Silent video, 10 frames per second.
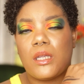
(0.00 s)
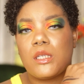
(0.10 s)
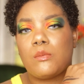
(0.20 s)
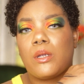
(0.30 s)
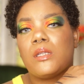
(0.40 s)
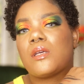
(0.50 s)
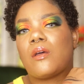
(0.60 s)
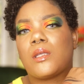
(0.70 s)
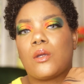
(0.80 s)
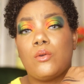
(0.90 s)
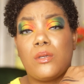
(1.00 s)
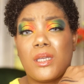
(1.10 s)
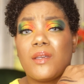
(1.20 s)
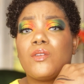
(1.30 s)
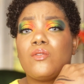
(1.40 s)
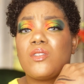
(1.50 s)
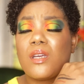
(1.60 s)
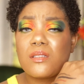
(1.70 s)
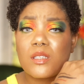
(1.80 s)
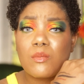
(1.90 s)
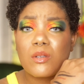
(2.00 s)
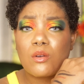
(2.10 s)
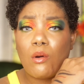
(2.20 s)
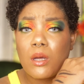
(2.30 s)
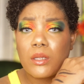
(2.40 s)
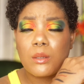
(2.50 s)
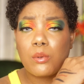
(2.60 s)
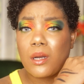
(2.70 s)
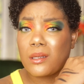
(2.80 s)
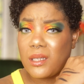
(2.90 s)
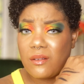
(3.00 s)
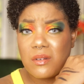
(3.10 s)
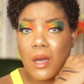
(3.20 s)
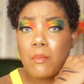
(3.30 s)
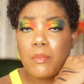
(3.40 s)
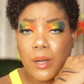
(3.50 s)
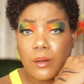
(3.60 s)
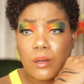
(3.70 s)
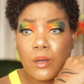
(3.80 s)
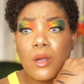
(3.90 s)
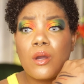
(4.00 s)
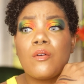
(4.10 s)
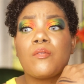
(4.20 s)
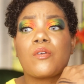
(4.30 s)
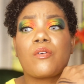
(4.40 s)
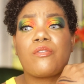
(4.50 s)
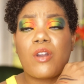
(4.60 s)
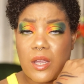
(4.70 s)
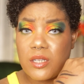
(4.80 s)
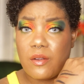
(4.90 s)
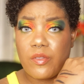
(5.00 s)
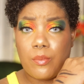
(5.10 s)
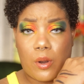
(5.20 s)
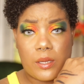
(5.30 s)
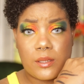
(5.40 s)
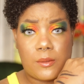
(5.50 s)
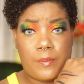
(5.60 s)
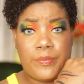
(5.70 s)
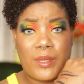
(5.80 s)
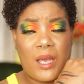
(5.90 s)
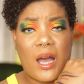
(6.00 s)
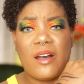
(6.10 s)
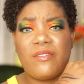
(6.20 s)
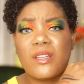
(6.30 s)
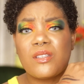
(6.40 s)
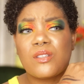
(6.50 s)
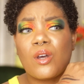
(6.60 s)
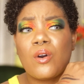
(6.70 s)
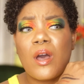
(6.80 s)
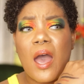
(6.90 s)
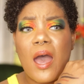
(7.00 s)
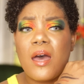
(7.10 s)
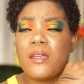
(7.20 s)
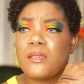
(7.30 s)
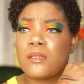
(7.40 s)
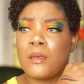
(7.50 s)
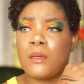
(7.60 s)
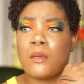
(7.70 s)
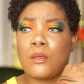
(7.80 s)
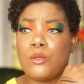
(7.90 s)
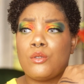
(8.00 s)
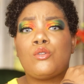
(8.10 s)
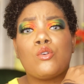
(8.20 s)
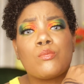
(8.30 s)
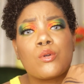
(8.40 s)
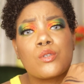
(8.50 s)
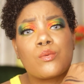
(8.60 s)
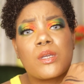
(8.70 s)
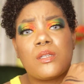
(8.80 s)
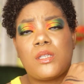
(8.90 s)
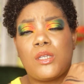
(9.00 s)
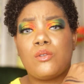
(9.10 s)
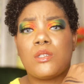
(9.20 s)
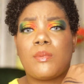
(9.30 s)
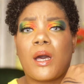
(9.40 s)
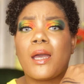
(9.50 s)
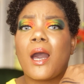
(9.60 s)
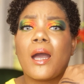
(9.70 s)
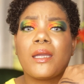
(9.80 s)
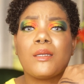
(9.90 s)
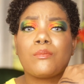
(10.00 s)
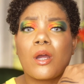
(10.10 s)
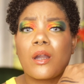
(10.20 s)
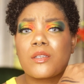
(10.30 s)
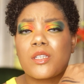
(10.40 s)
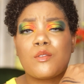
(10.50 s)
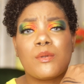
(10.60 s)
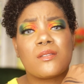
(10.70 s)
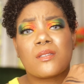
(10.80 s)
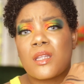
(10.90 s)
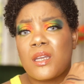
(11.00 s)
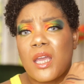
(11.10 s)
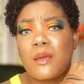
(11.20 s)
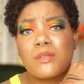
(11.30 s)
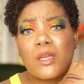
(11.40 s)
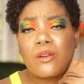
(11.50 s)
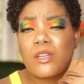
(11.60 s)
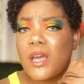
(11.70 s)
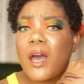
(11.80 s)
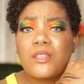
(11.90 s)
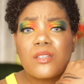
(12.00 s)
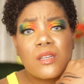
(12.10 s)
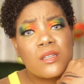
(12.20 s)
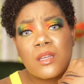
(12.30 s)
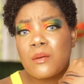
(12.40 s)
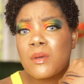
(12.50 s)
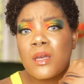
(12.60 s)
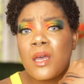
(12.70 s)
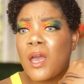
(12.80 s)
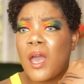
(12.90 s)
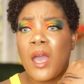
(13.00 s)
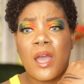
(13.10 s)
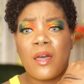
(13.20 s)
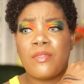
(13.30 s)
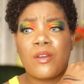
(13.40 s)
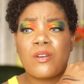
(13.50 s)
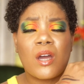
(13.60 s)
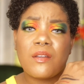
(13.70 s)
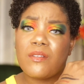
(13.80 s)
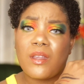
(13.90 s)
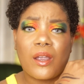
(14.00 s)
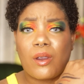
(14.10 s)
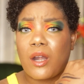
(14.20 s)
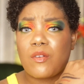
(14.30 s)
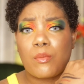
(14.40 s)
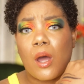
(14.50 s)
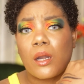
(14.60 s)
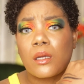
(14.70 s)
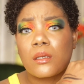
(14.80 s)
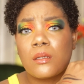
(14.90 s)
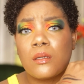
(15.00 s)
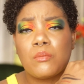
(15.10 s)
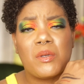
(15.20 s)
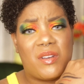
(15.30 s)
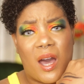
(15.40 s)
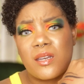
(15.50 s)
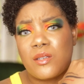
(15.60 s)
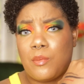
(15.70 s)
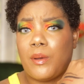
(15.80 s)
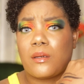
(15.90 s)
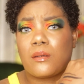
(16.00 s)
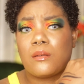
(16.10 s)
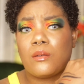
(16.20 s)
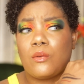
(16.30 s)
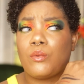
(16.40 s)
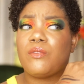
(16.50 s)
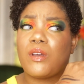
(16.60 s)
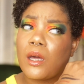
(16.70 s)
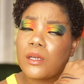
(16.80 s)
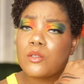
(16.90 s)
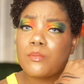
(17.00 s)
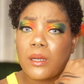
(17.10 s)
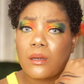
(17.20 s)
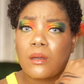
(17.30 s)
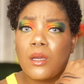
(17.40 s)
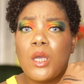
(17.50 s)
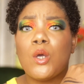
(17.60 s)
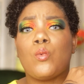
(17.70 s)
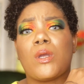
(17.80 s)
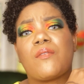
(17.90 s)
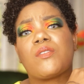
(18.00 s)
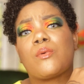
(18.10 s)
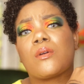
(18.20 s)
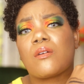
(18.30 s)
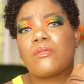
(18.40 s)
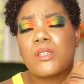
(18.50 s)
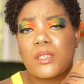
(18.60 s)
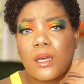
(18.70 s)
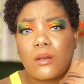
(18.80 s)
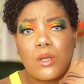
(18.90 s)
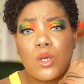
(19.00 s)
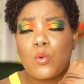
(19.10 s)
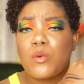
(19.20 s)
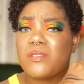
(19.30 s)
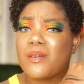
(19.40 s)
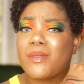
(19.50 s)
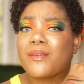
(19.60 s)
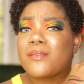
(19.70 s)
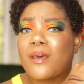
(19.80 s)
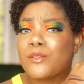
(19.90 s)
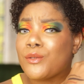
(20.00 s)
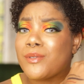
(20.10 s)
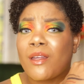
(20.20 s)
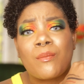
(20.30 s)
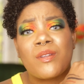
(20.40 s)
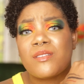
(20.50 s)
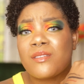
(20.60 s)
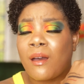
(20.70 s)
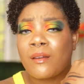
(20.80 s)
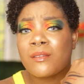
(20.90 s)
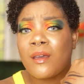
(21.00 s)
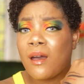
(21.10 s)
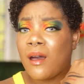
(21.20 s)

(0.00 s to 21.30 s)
indie brands out there who can give you just as much quality product, if not better, for a fraction of the price. I feel as though as consumers, we continue to buy high-end products just because of the names that are attached to them, and they're not even that great of a product. We've got to do better. We've got to do better. We have to put our foot down. When something sucks, you tell them it sucks.